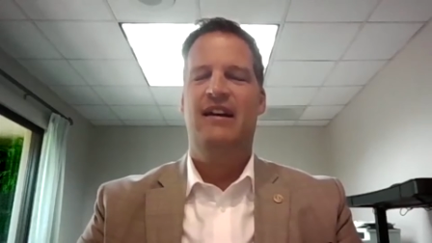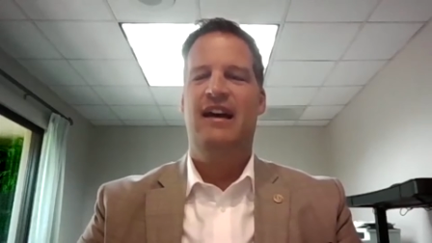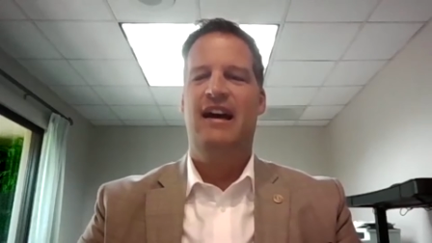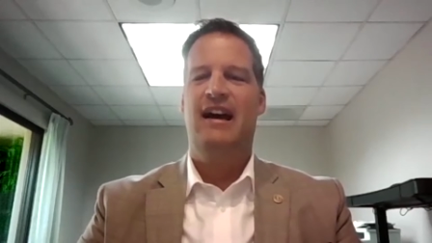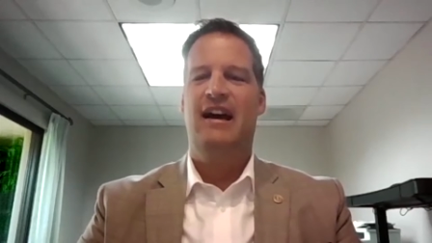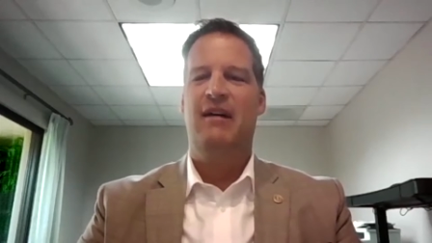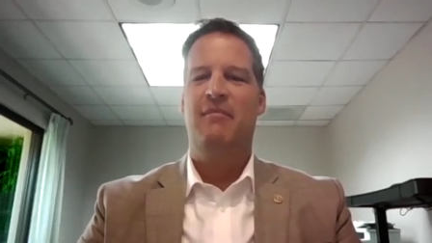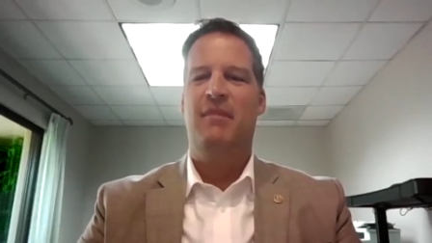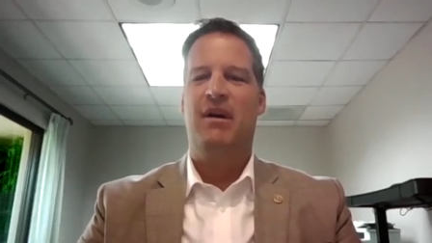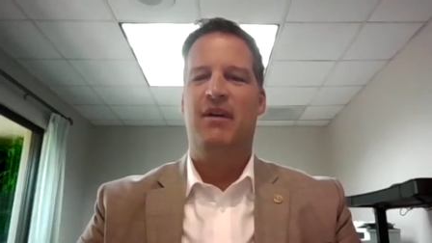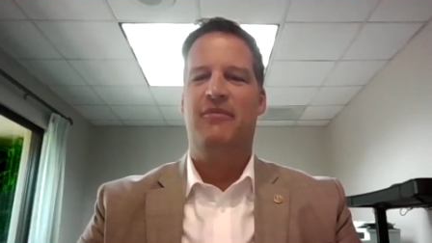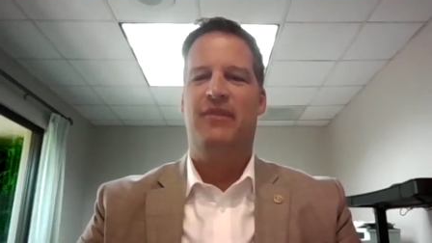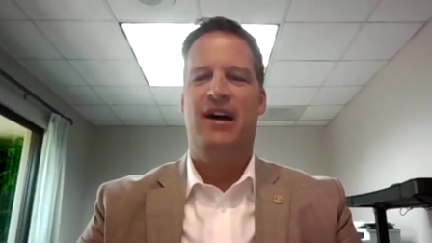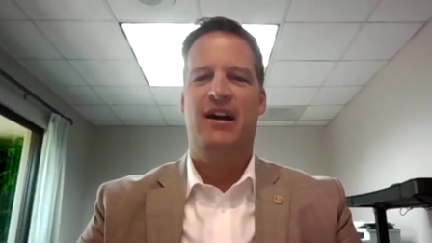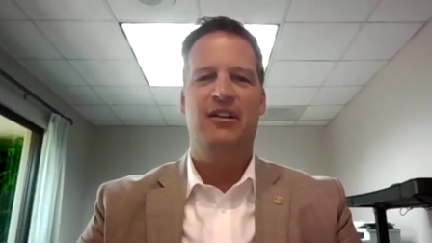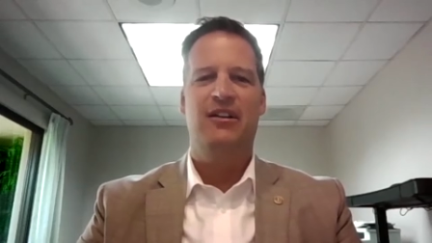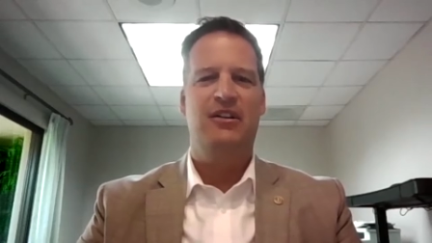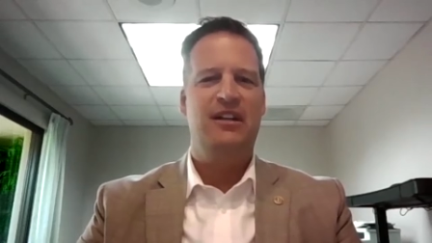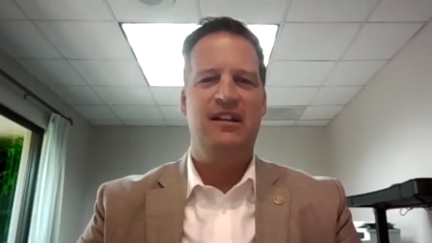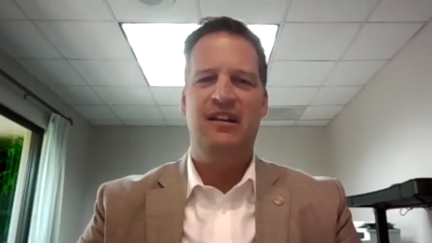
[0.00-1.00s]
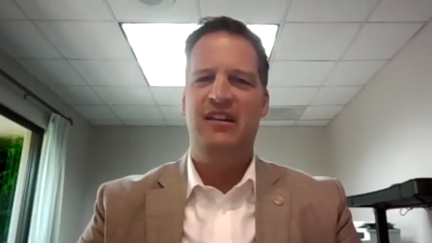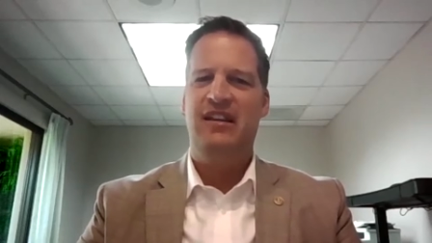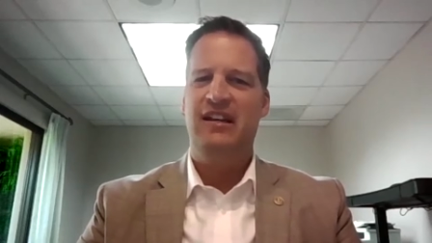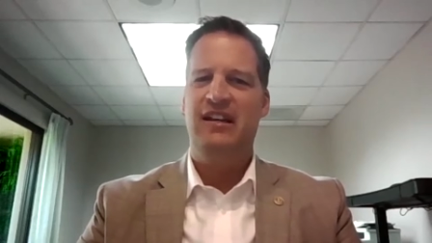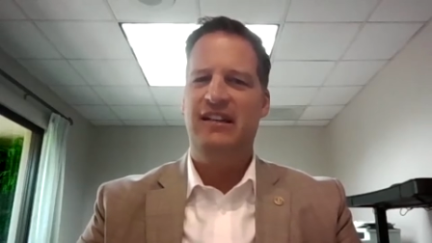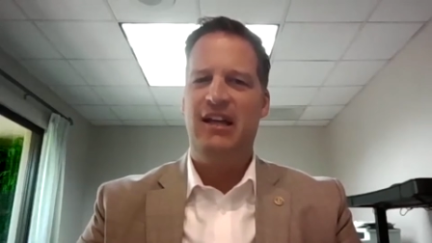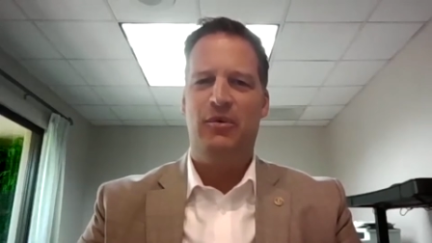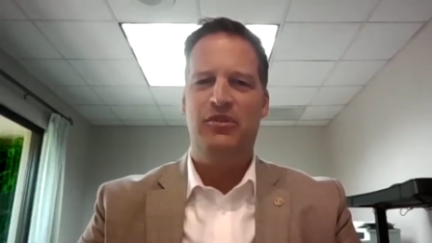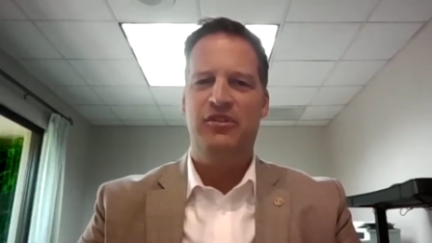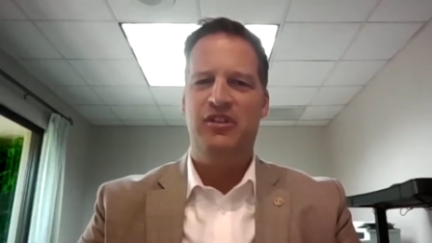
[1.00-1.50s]
Uh, my father didn't
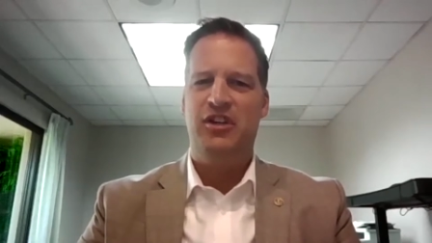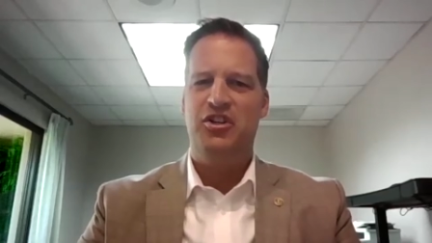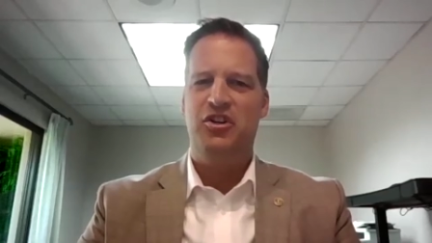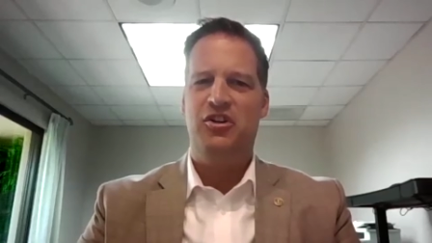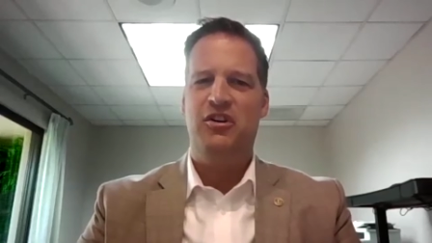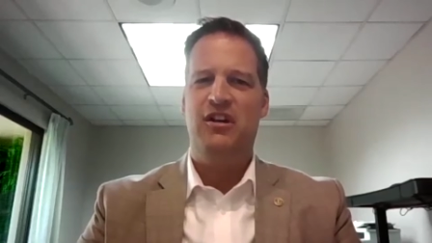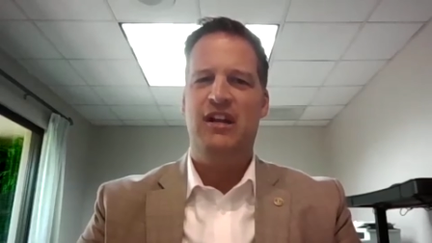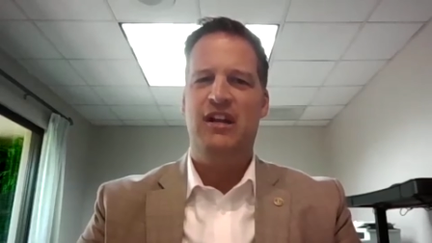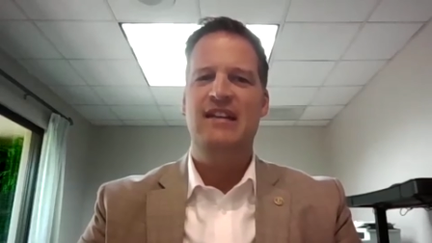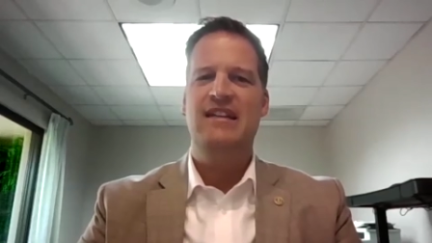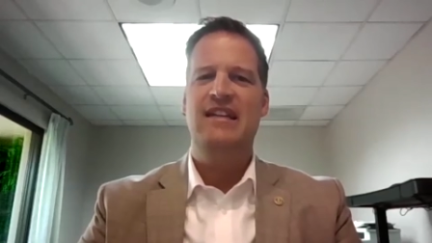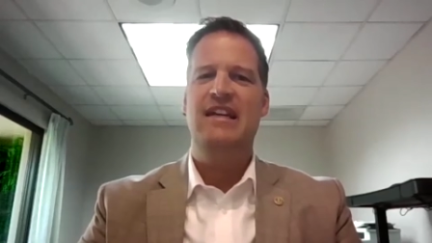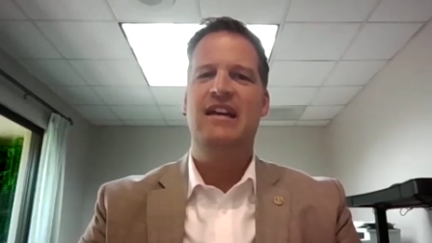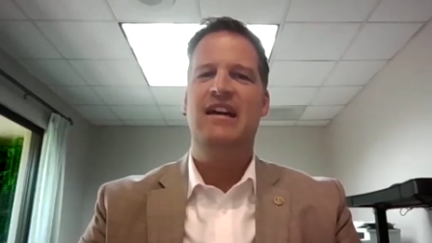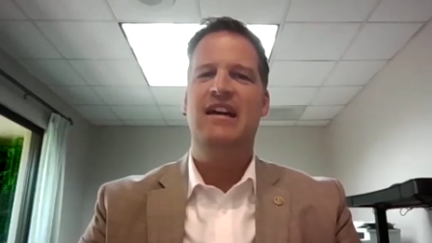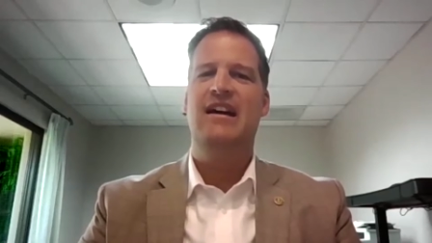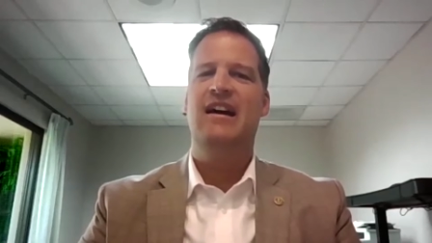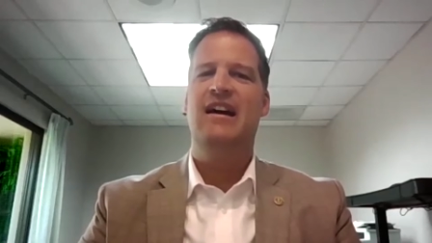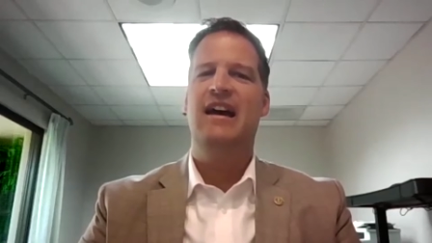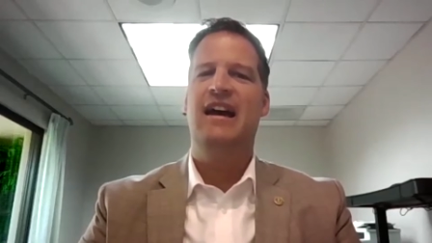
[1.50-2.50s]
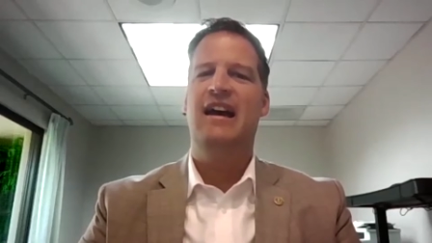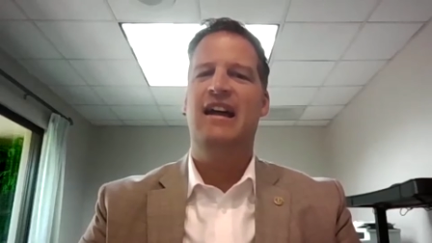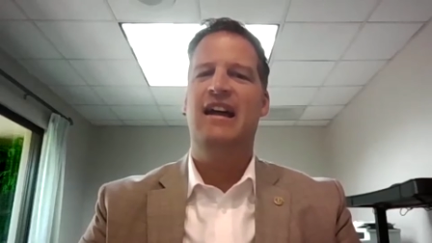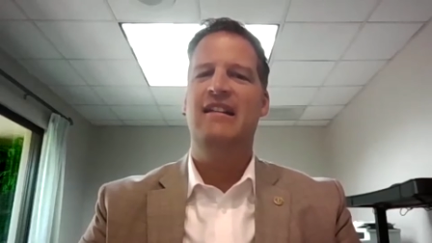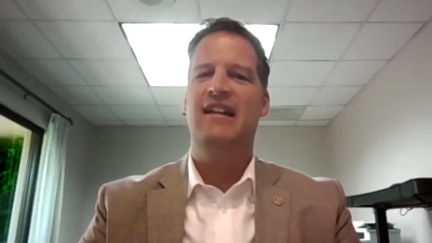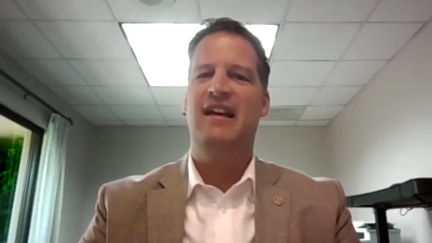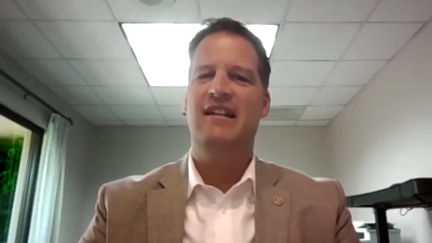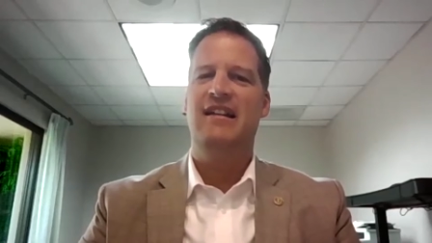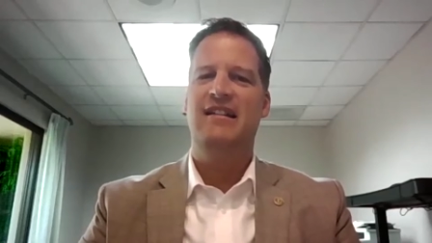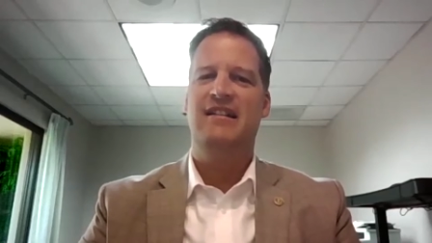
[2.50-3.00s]
think that was such a good idea
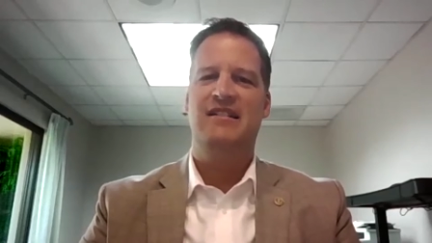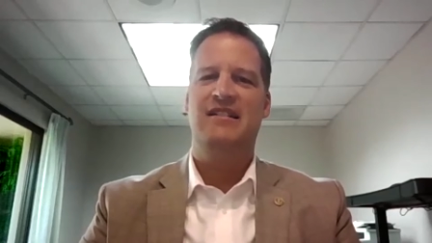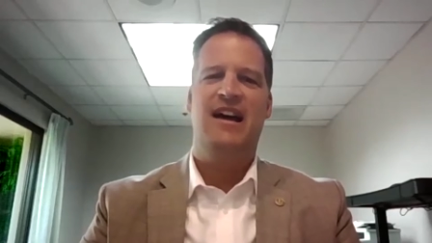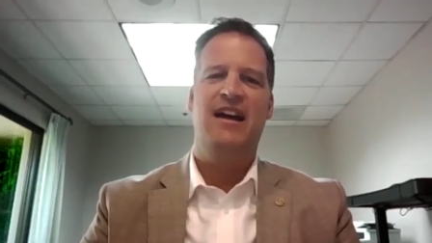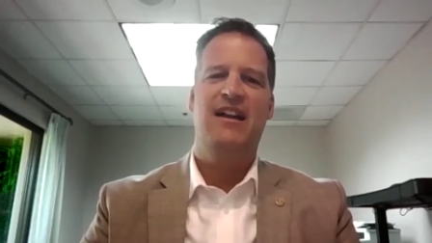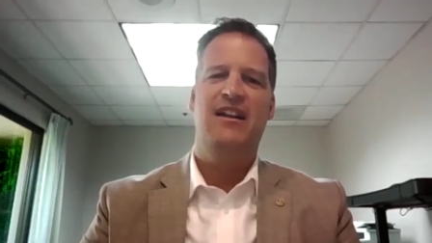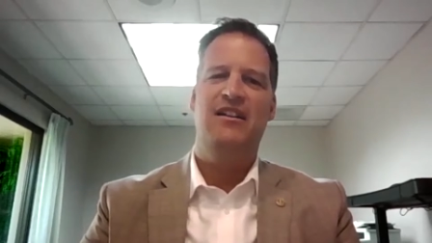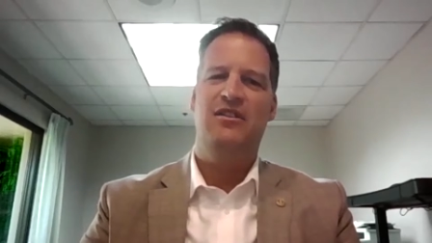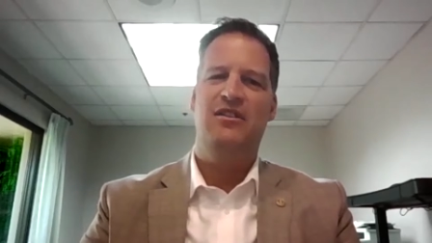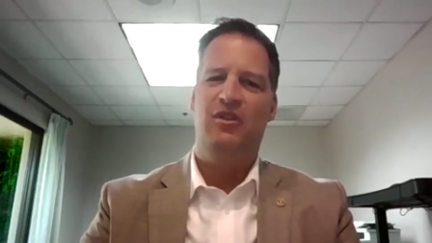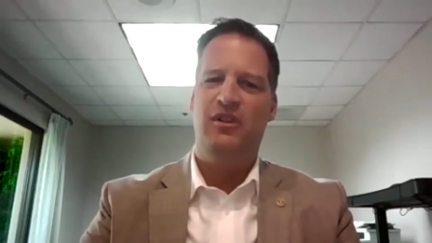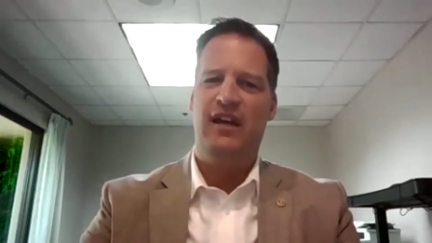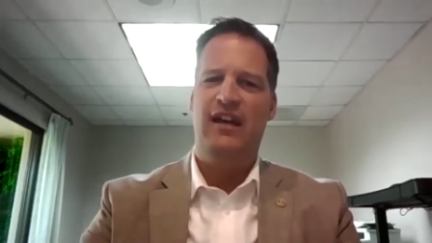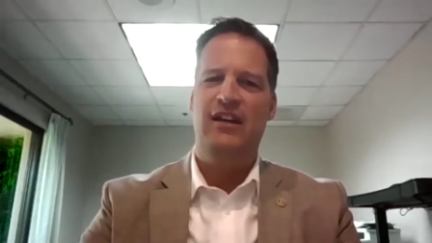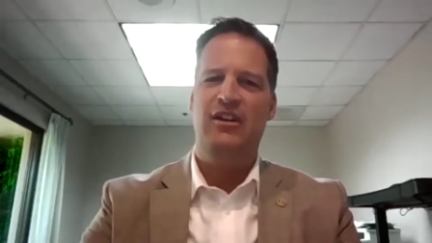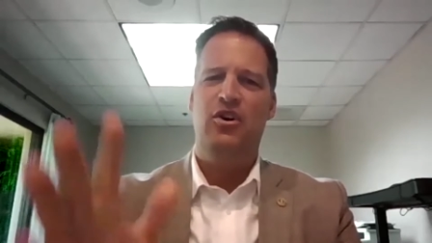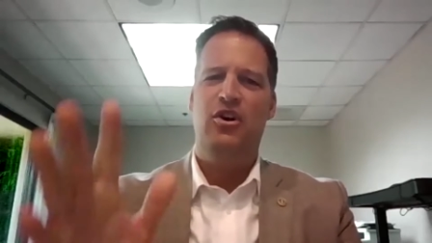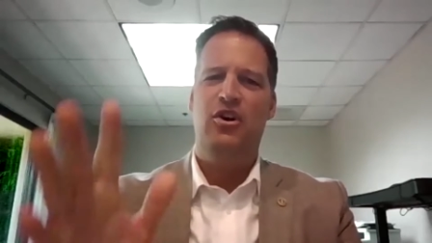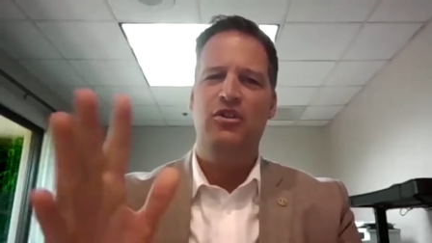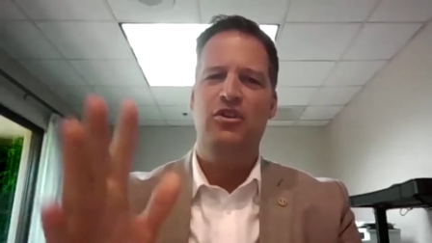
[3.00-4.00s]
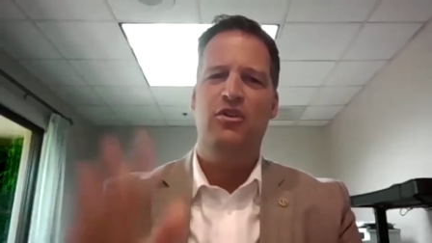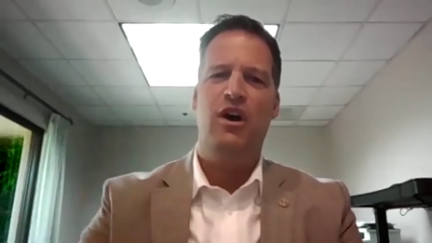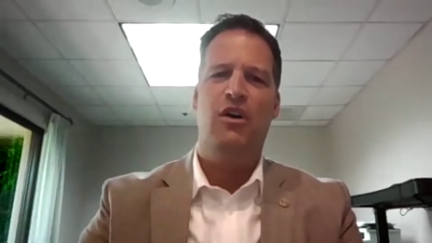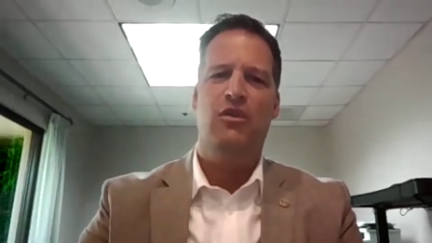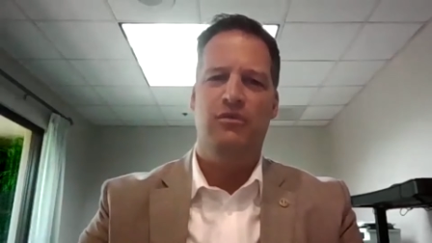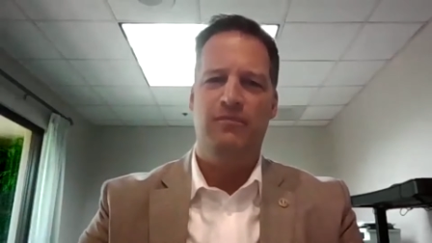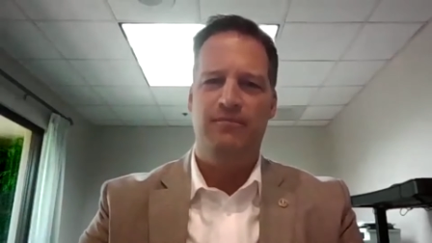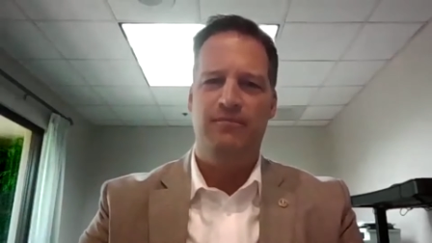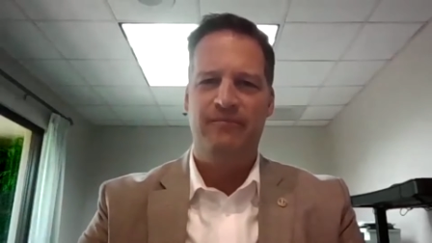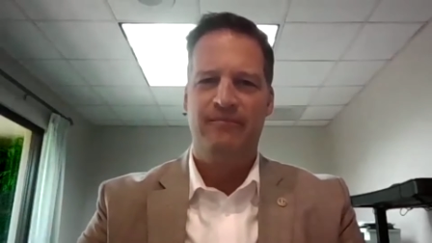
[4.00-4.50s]
and, and decided, okay, you're on your
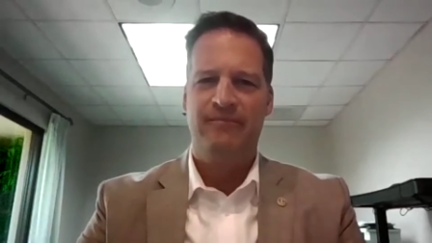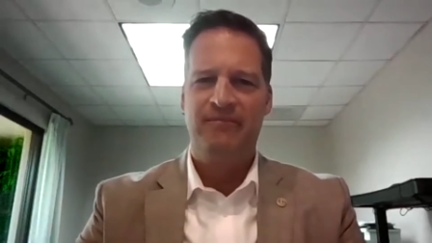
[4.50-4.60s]
own.